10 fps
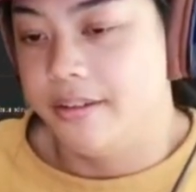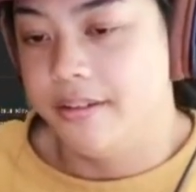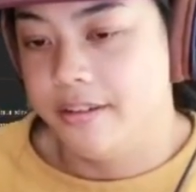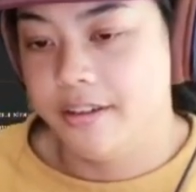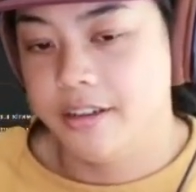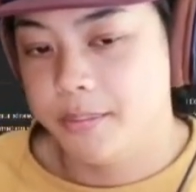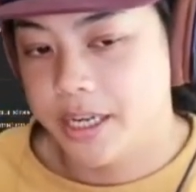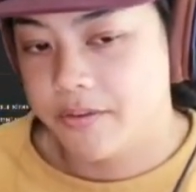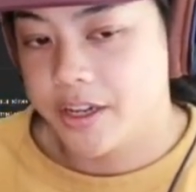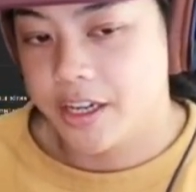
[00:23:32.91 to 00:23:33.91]
and
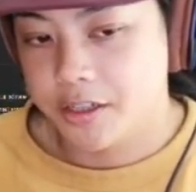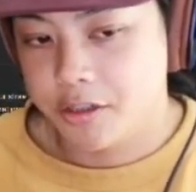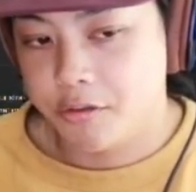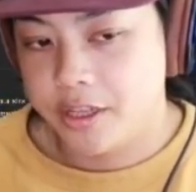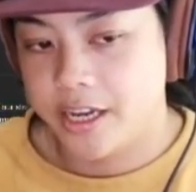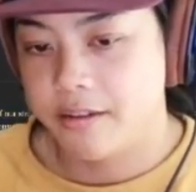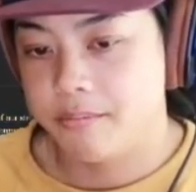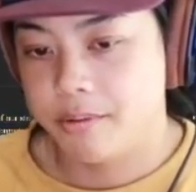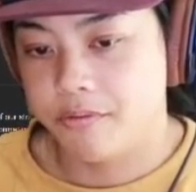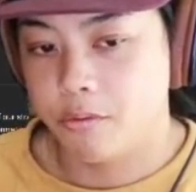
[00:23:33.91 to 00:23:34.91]
I've got to do that
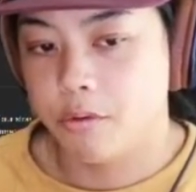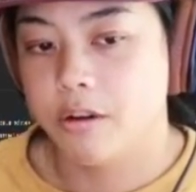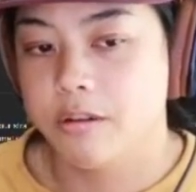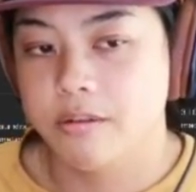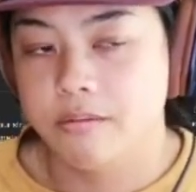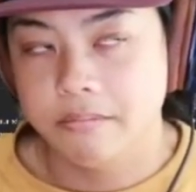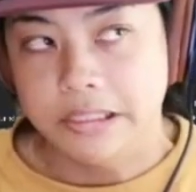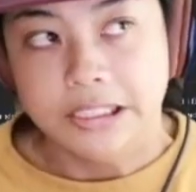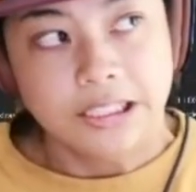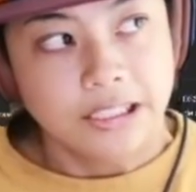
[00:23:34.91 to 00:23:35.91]
before
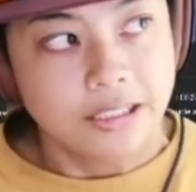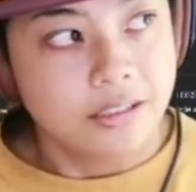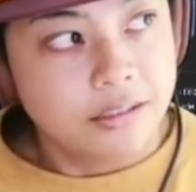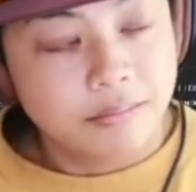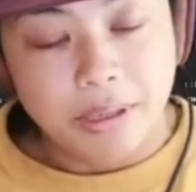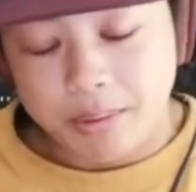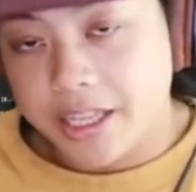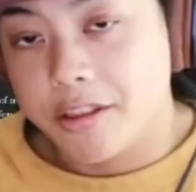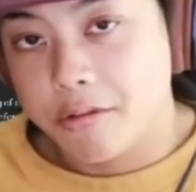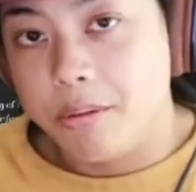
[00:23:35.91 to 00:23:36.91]
maybe
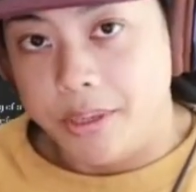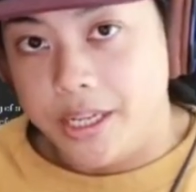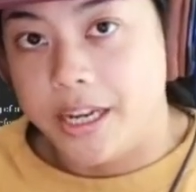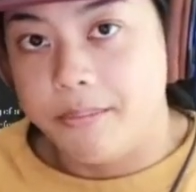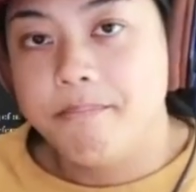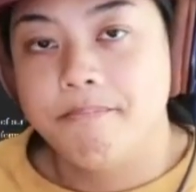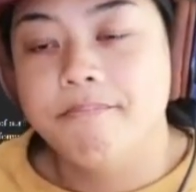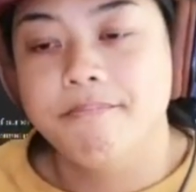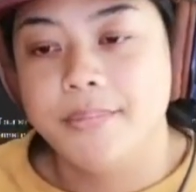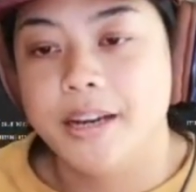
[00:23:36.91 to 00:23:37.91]
like 3 p.m.
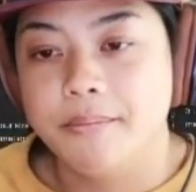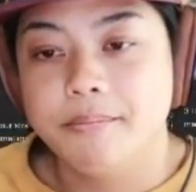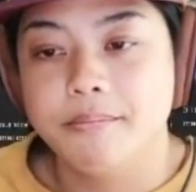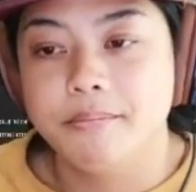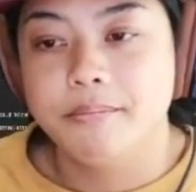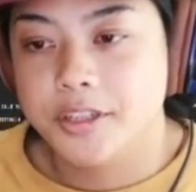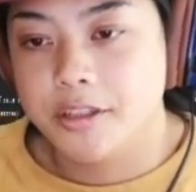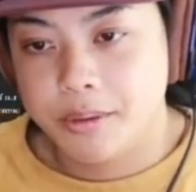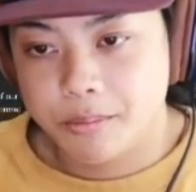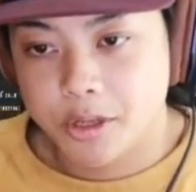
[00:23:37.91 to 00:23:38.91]
Yeah, just a
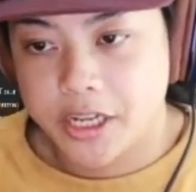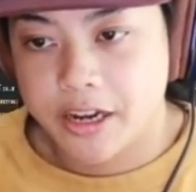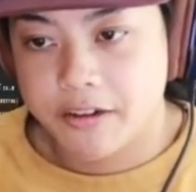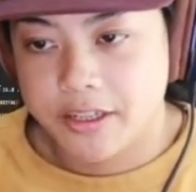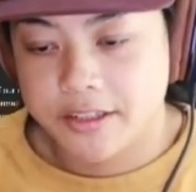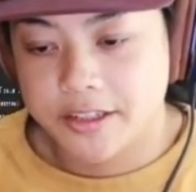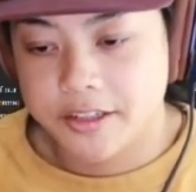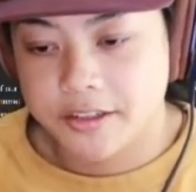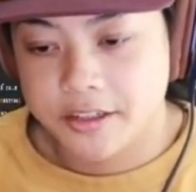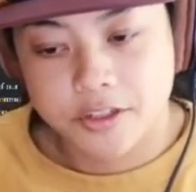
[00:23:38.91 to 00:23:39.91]
little bit more caffeine
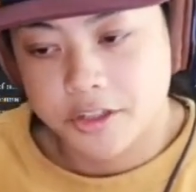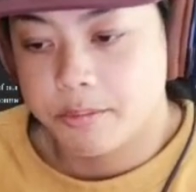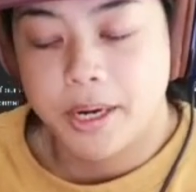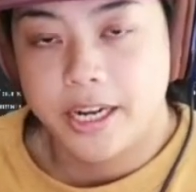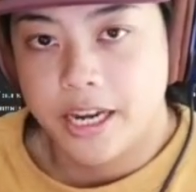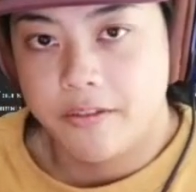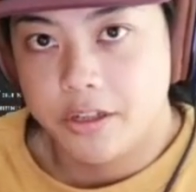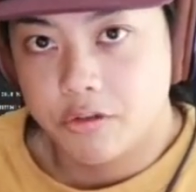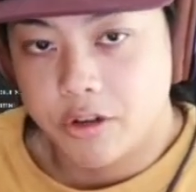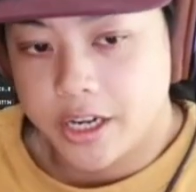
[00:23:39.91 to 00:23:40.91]
sensitive, despite
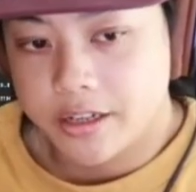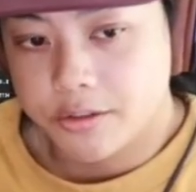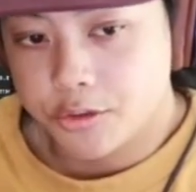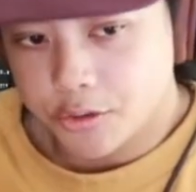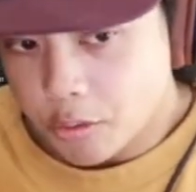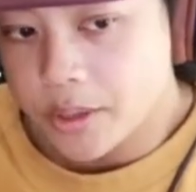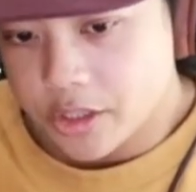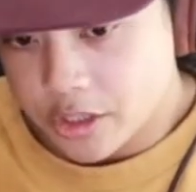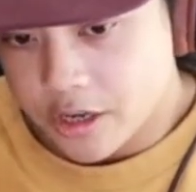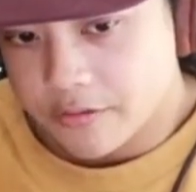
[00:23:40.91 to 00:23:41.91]
having drank so
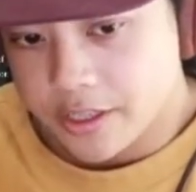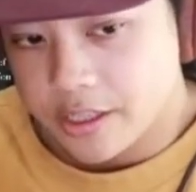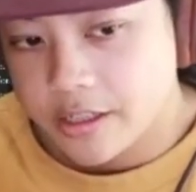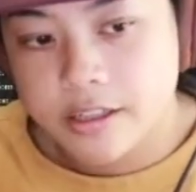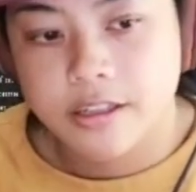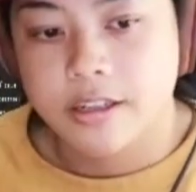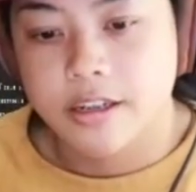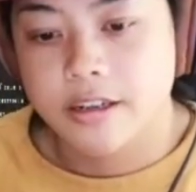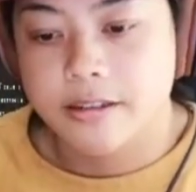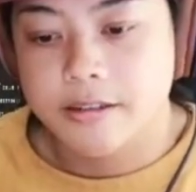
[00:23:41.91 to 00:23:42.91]
much coffee
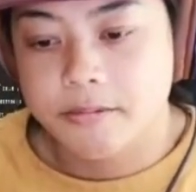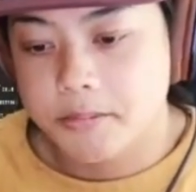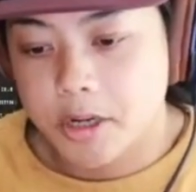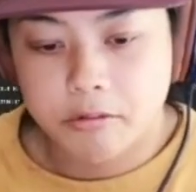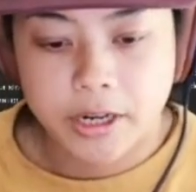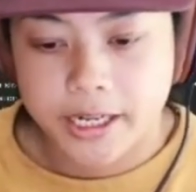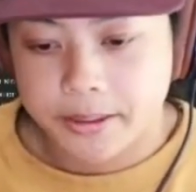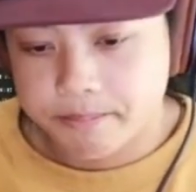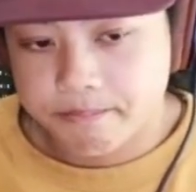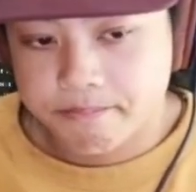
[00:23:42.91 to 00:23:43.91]
already.
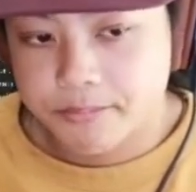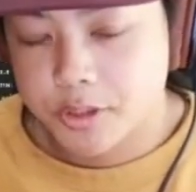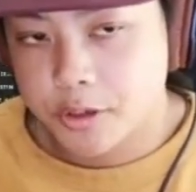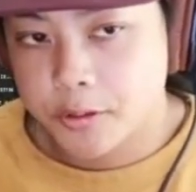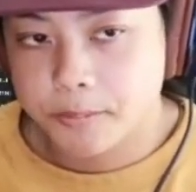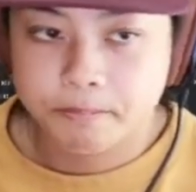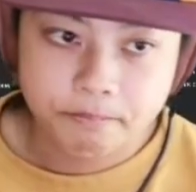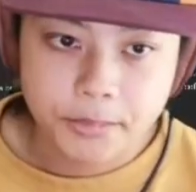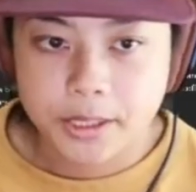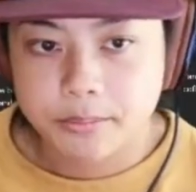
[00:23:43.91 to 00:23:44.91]
So
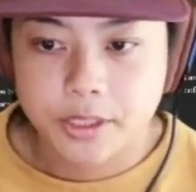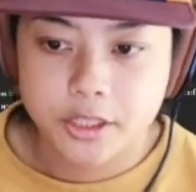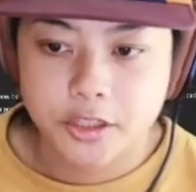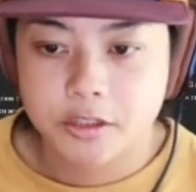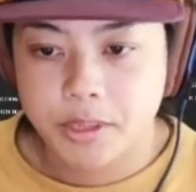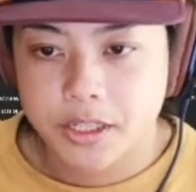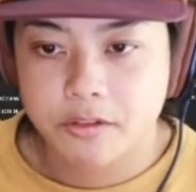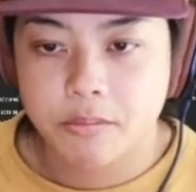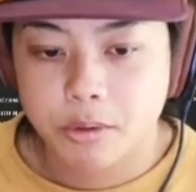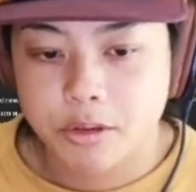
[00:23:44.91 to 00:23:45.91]
yeah, it just depends
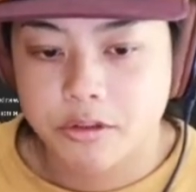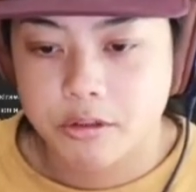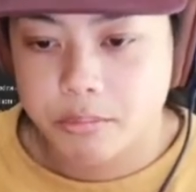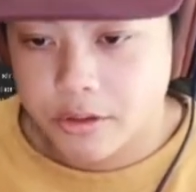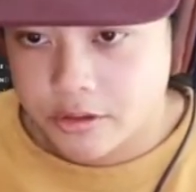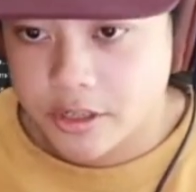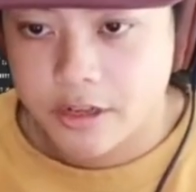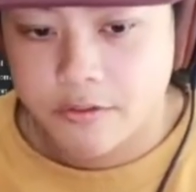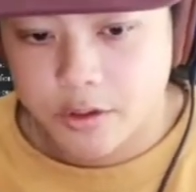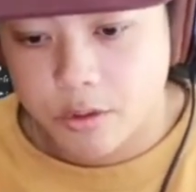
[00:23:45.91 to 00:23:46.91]
from person to person
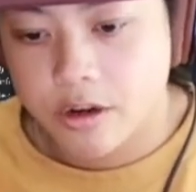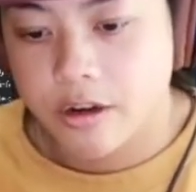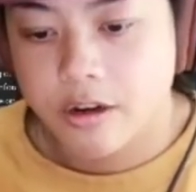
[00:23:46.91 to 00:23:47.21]
if you're